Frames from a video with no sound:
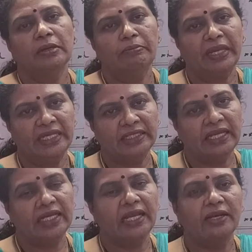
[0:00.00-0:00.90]

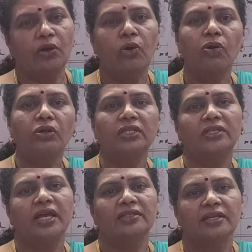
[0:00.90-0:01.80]
maintained, and all the
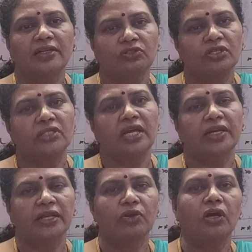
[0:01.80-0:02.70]
transactions are
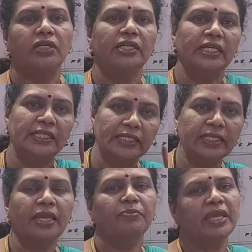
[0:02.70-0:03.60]
recorded in the
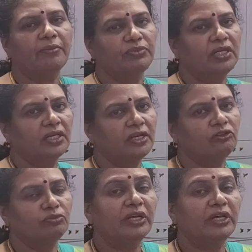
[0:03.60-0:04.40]
same capital account.